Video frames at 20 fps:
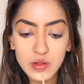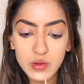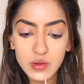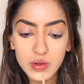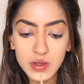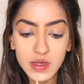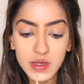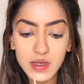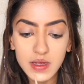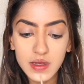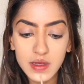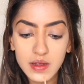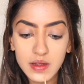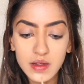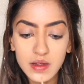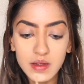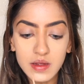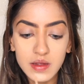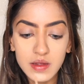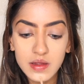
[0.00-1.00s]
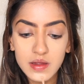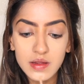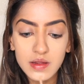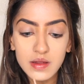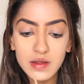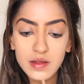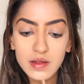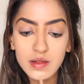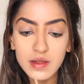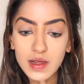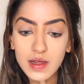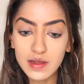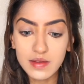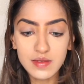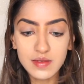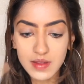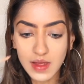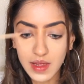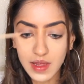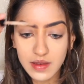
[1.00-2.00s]
looking like
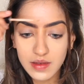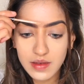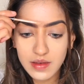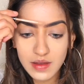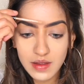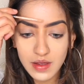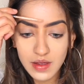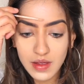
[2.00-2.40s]
skin,